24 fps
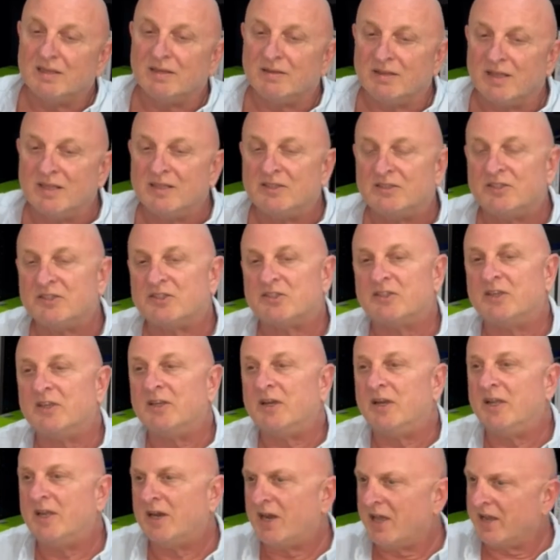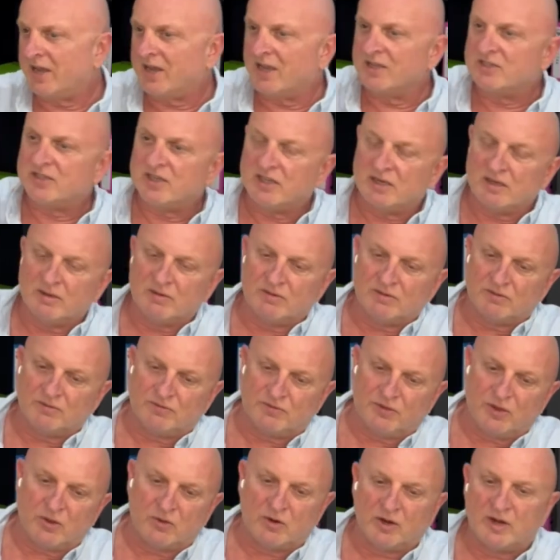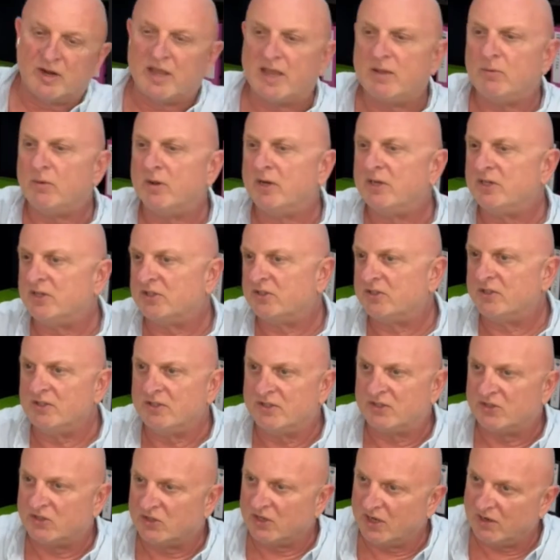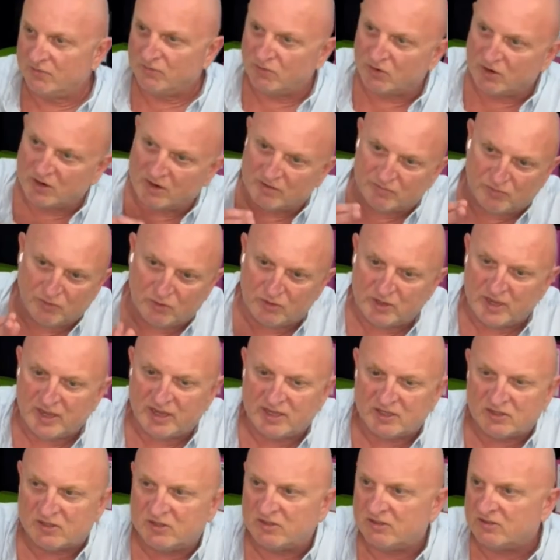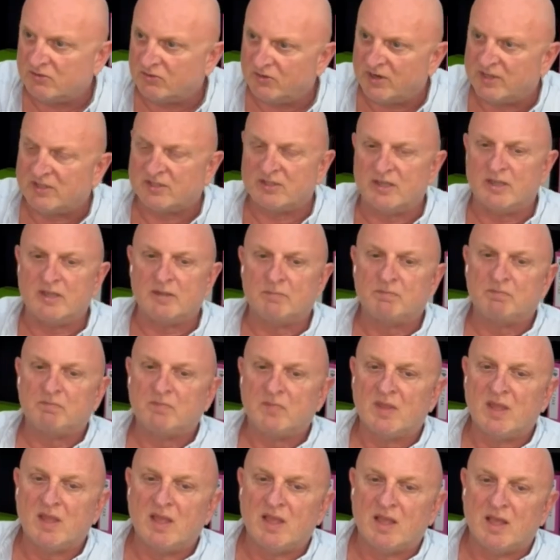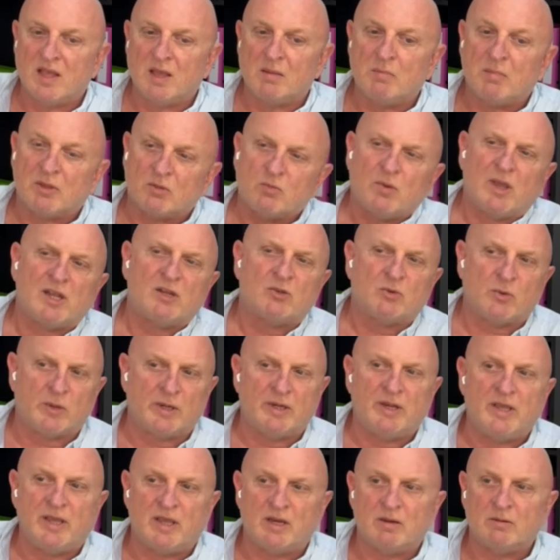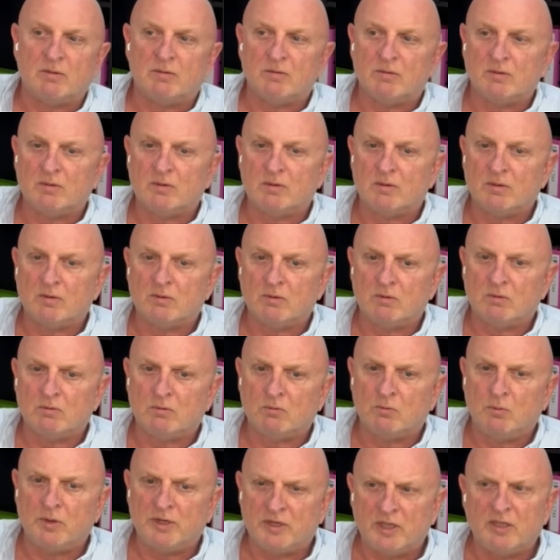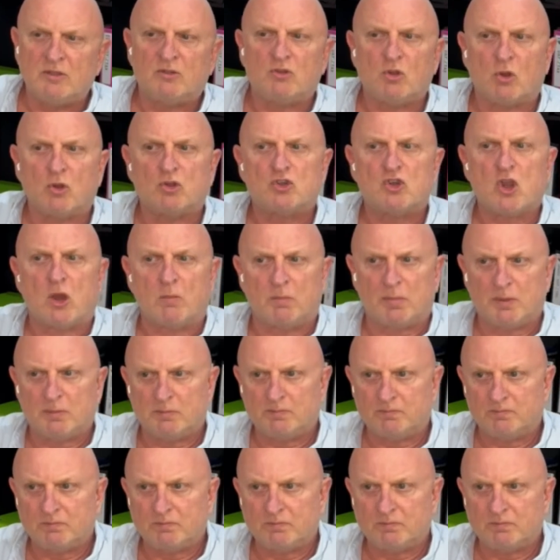Interestingly, like I said, Fiona and I were just in Sicily for a few days resting. But while we were there, we did talk shop.